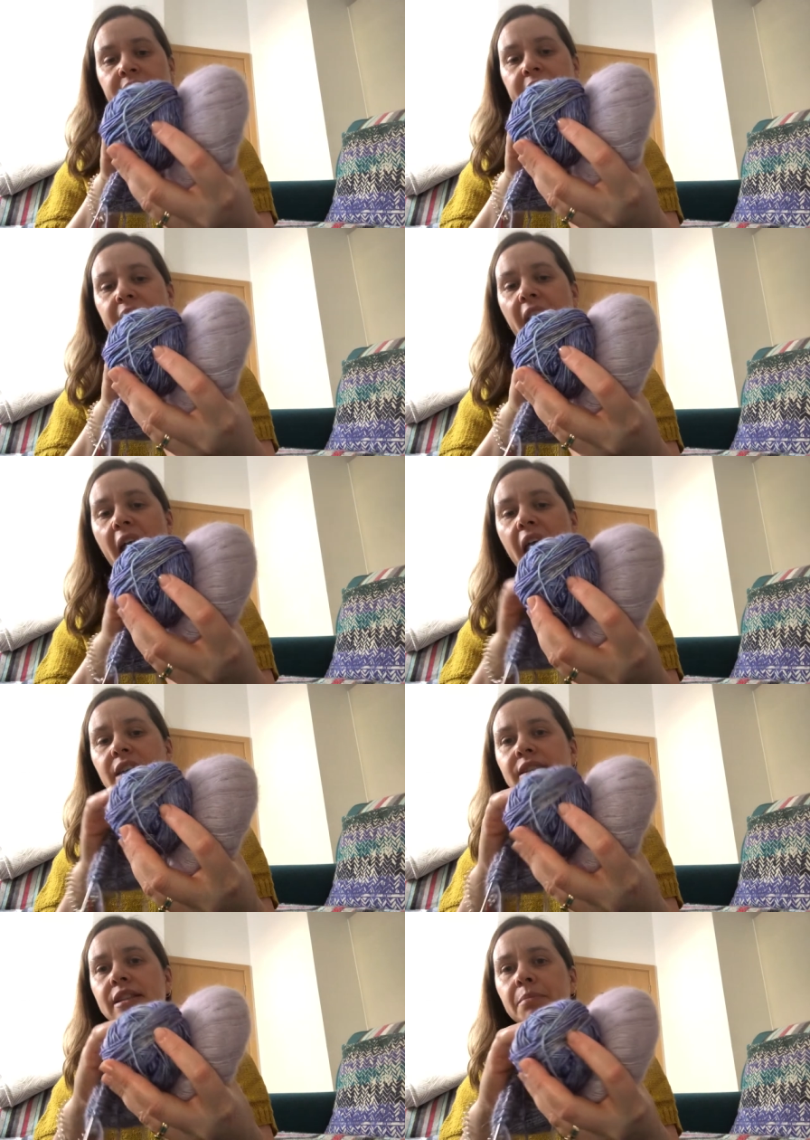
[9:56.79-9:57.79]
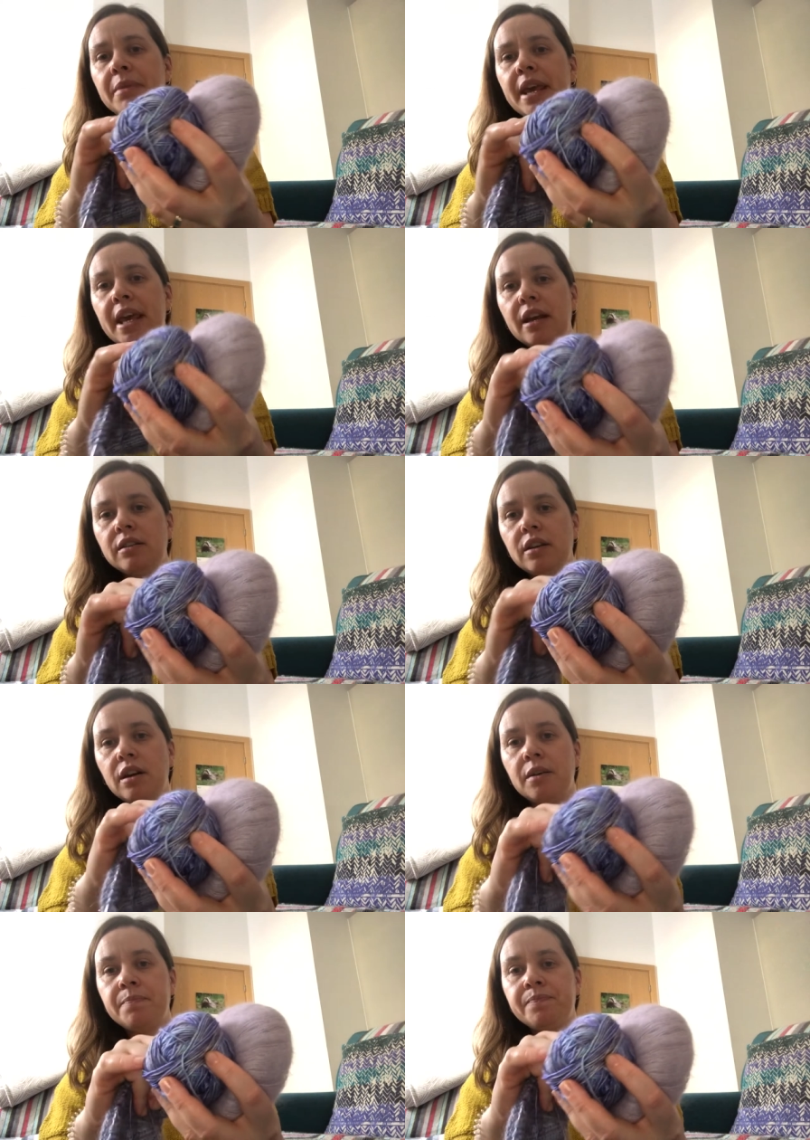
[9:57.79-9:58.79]
It has some,
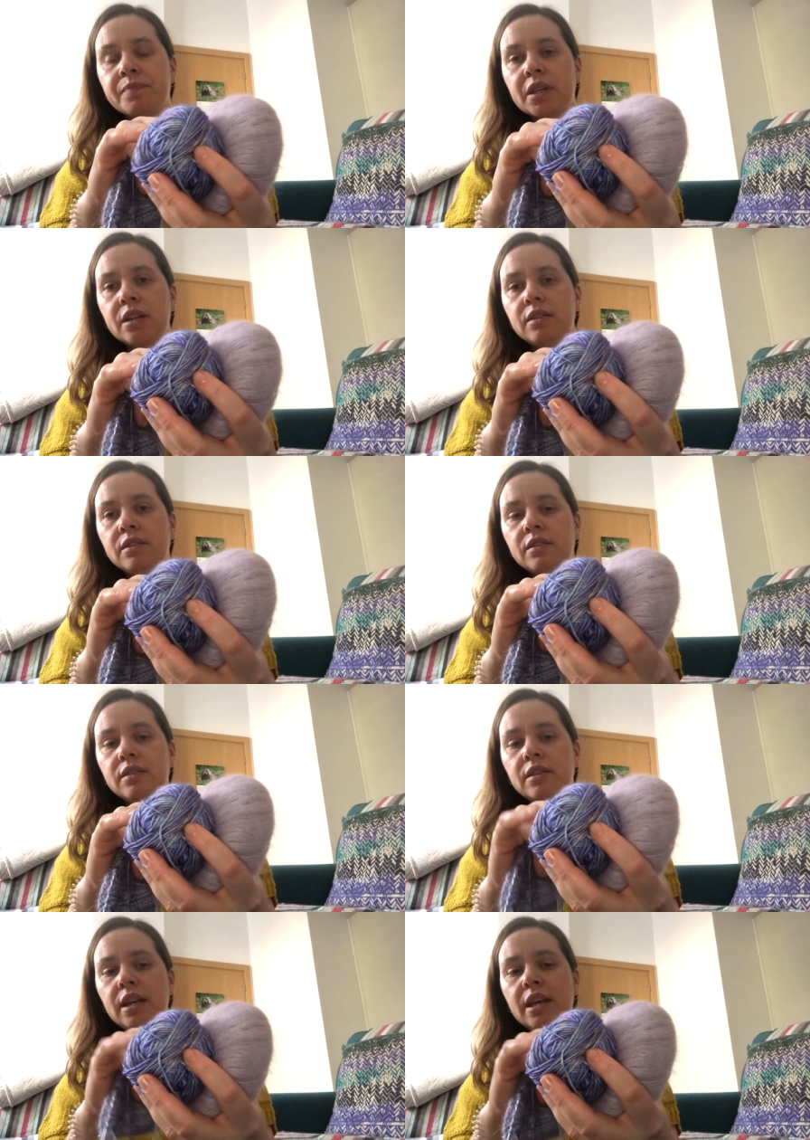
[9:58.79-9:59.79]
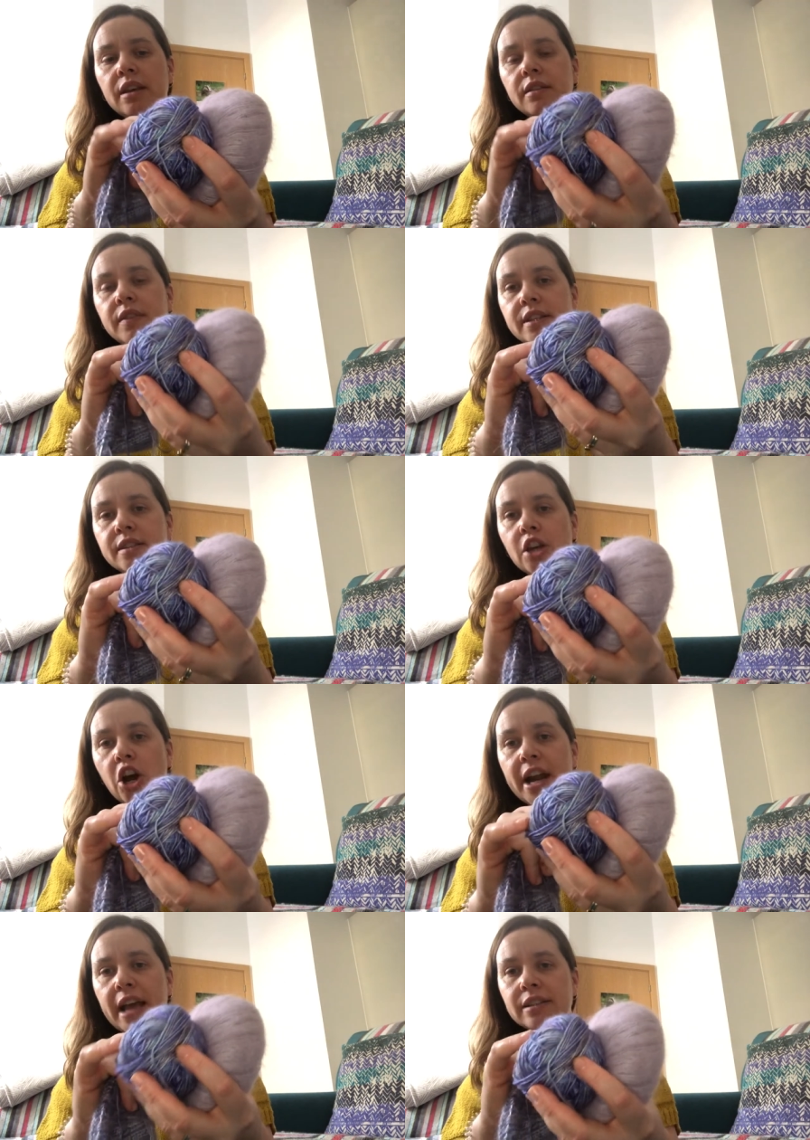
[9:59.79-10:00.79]
um, the this
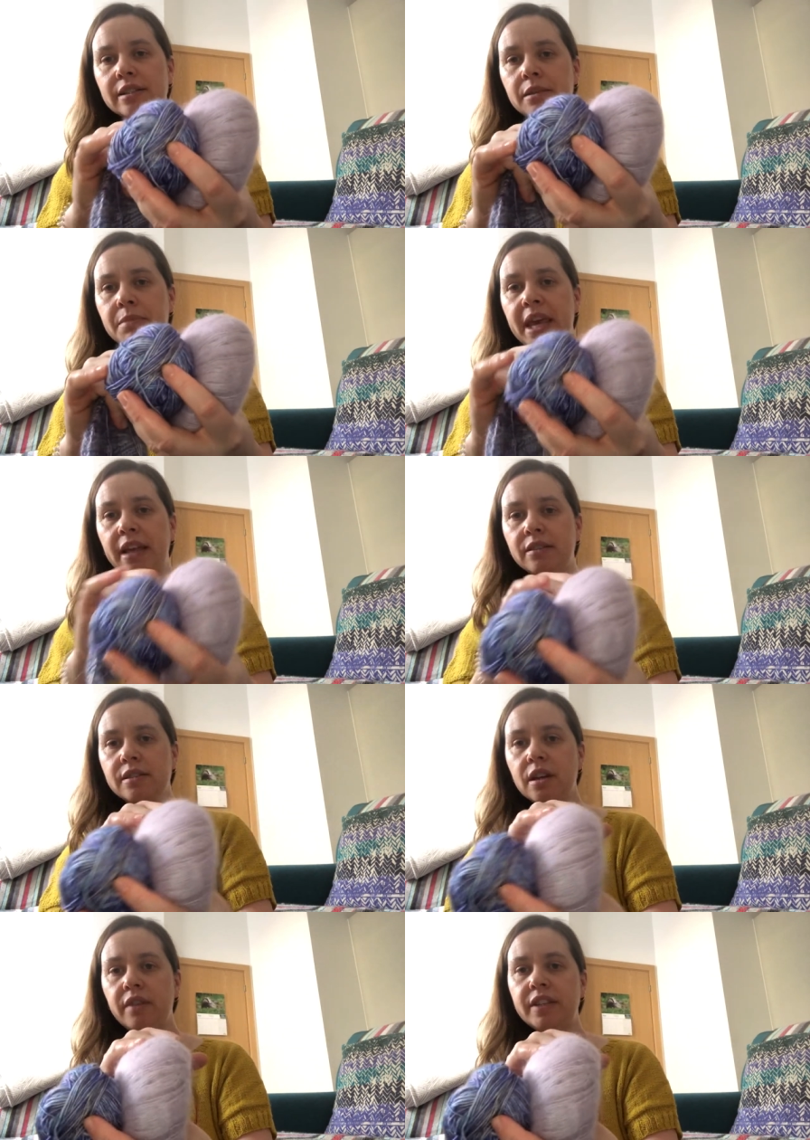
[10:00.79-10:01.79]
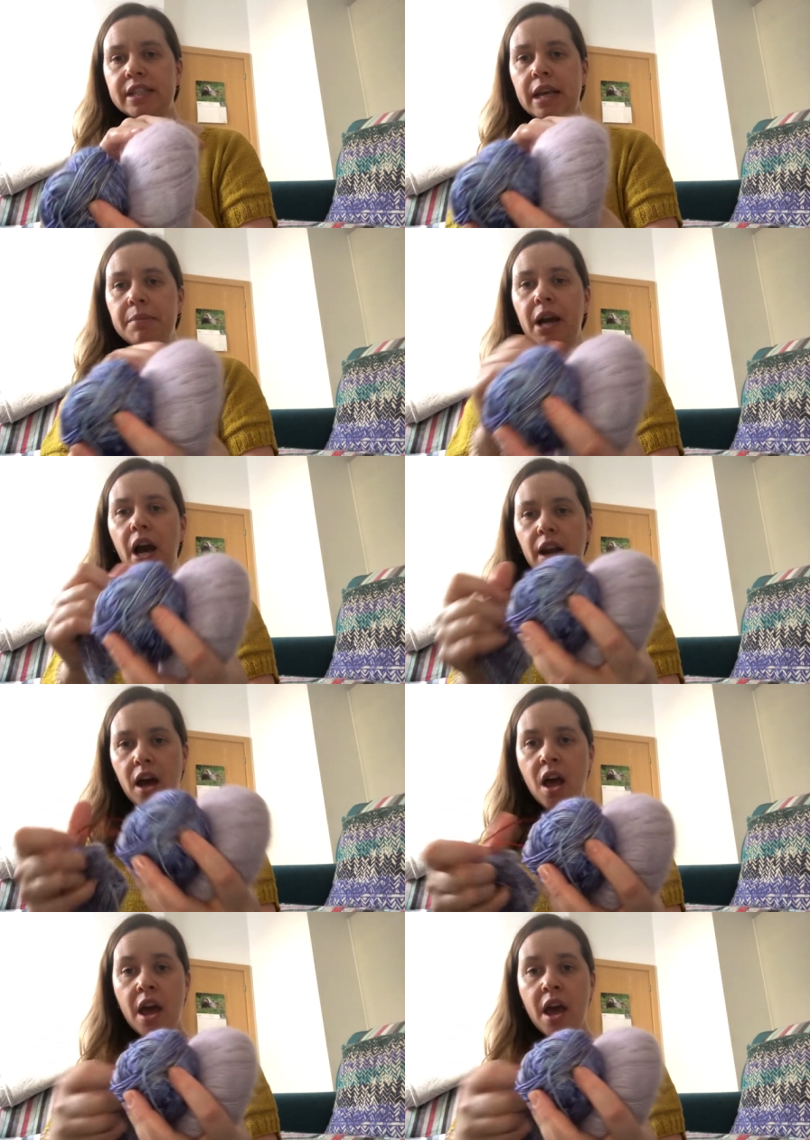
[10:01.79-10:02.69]
yarn has some hints of the same color.